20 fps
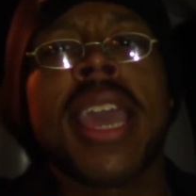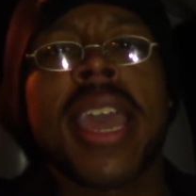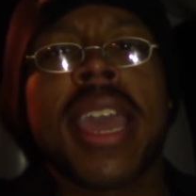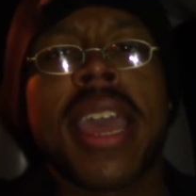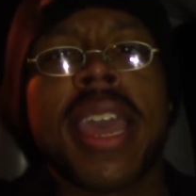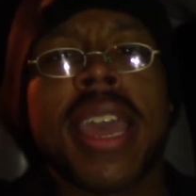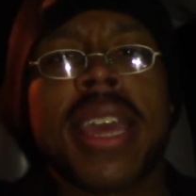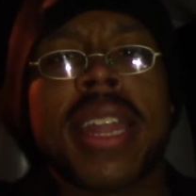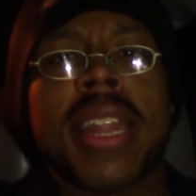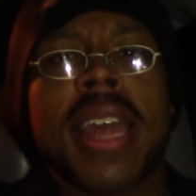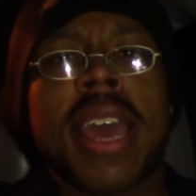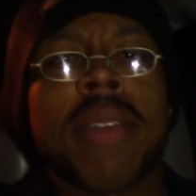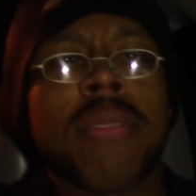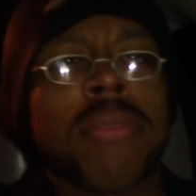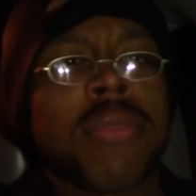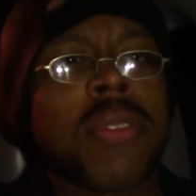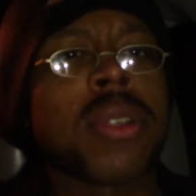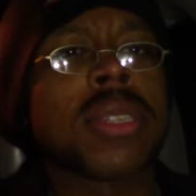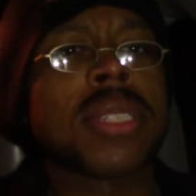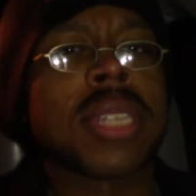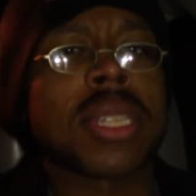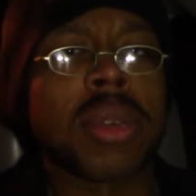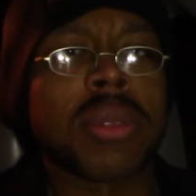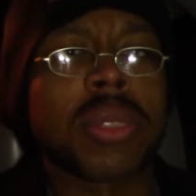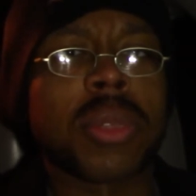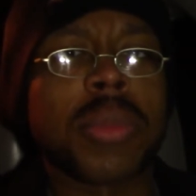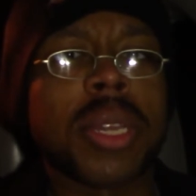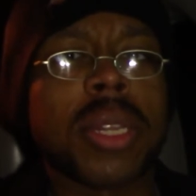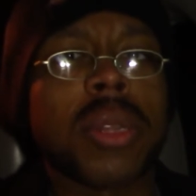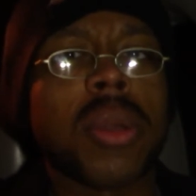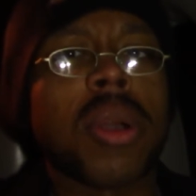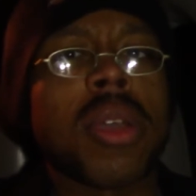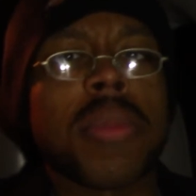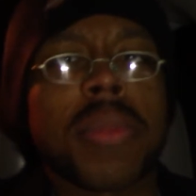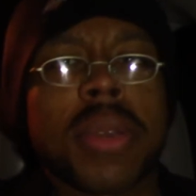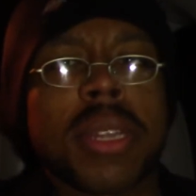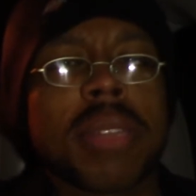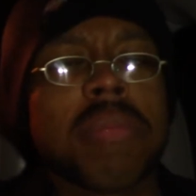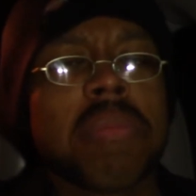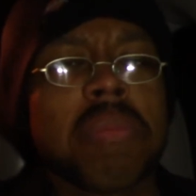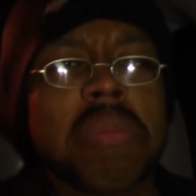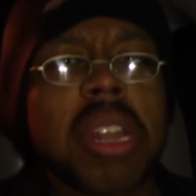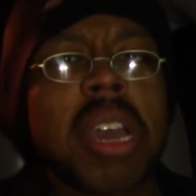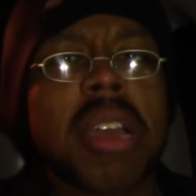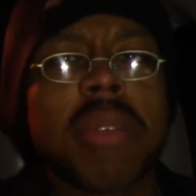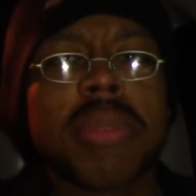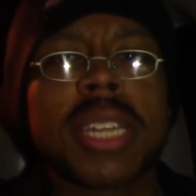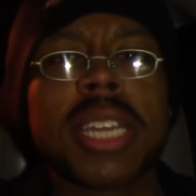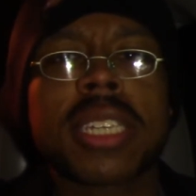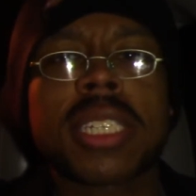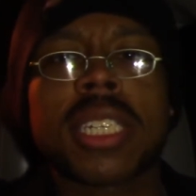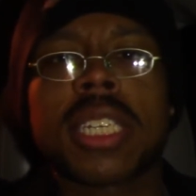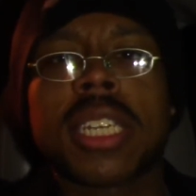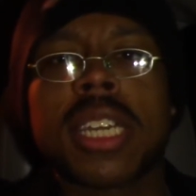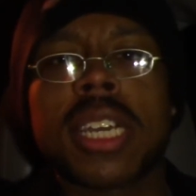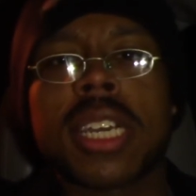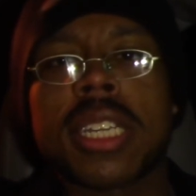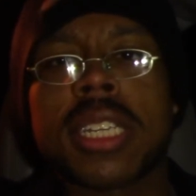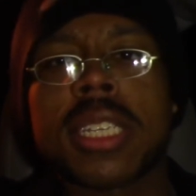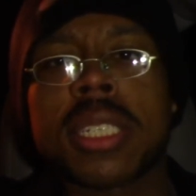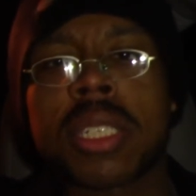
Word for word: And at first, I thought it was gonna be annoying, but no, it was actually good.